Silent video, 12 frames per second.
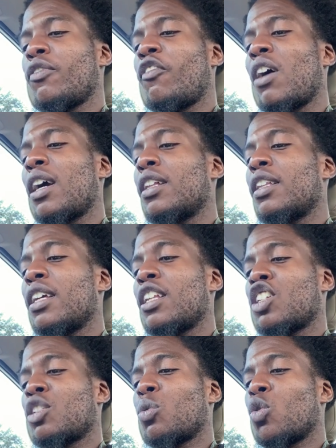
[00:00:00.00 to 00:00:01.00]
Finally, it
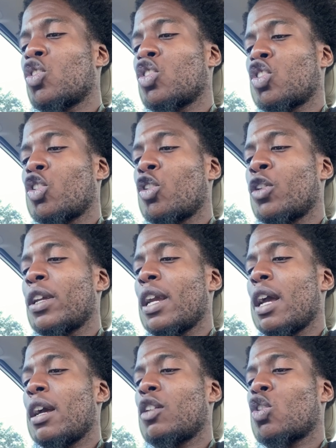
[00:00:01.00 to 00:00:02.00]
explores thorny
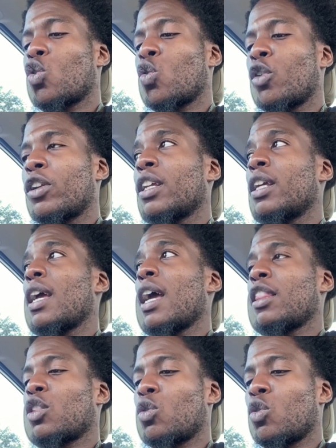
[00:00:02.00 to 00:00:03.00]

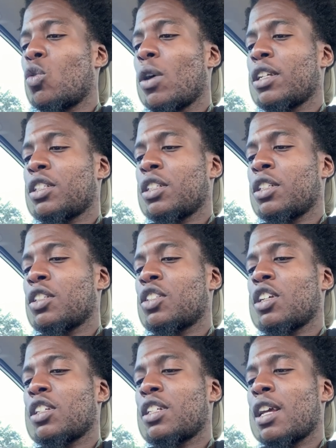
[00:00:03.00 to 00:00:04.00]
ethical questions
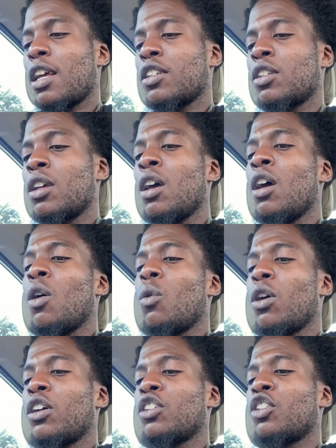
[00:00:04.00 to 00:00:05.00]
such as
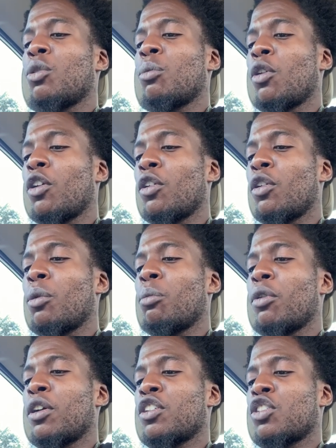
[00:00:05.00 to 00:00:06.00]
whether a murderer in
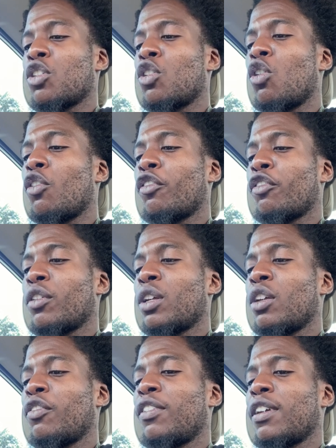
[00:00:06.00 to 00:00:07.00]
Britain should go
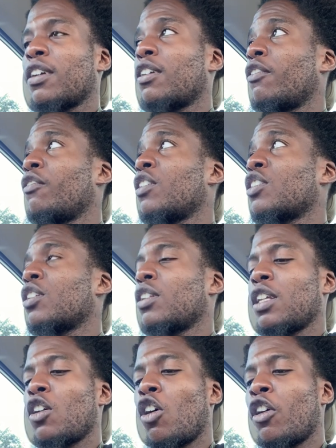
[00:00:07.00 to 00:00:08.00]
free if he can
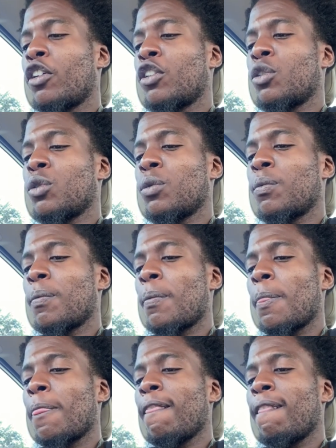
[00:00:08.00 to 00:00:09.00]
convincingly argue
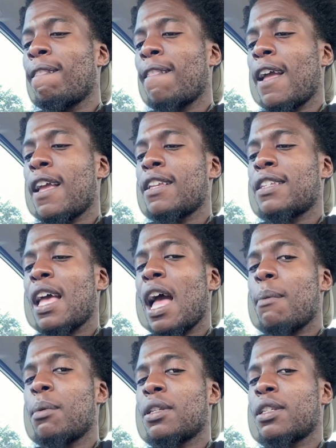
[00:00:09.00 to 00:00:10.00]
that his
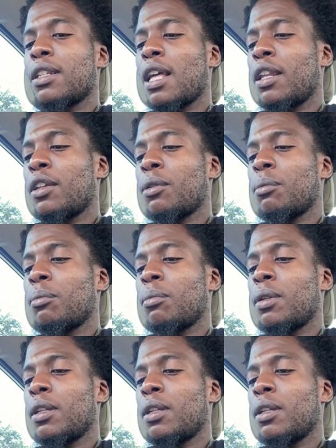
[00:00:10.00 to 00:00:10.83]
habits led him.